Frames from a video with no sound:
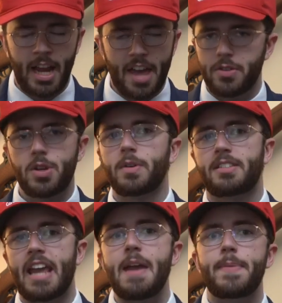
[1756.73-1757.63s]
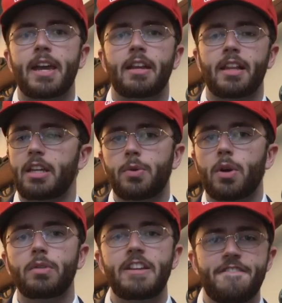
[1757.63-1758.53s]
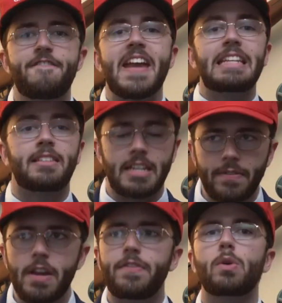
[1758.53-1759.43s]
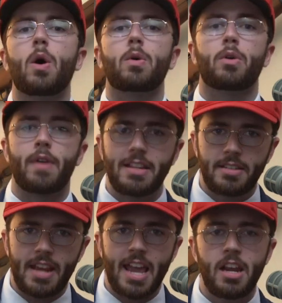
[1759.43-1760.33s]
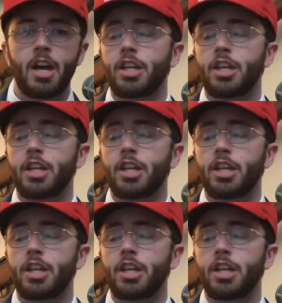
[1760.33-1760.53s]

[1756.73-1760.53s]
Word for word: and there's no escaping it like you can only face it even if you go to a red state